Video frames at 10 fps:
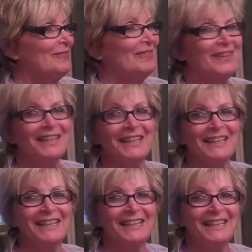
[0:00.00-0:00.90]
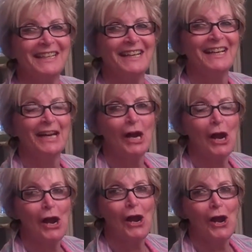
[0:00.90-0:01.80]
That's Jerry one. Herman. That's
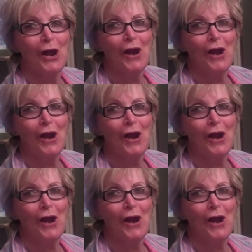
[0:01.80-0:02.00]
very good.